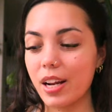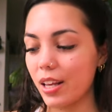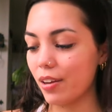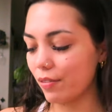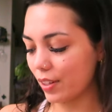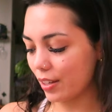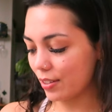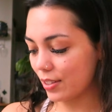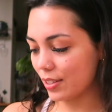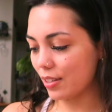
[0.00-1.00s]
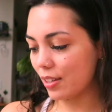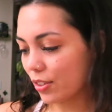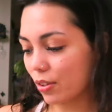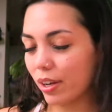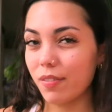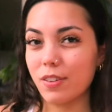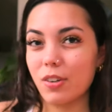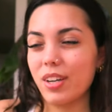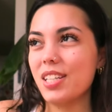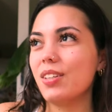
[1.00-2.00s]
any of this, so I have
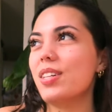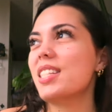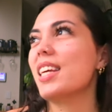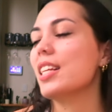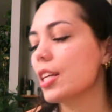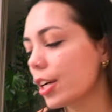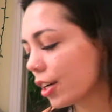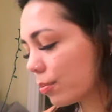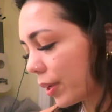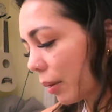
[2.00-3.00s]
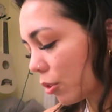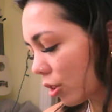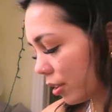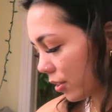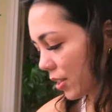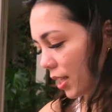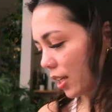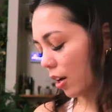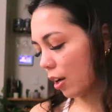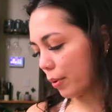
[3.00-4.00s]
no idea what's in here, but I'm sure you'll see
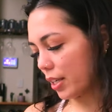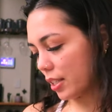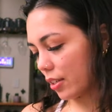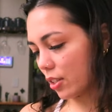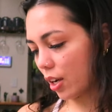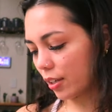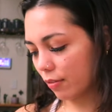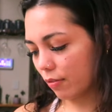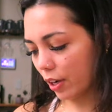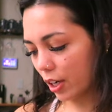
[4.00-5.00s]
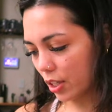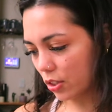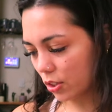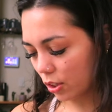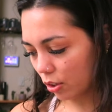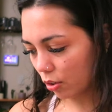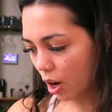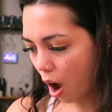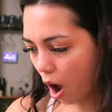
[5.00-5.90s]
it on my TikTok very soon.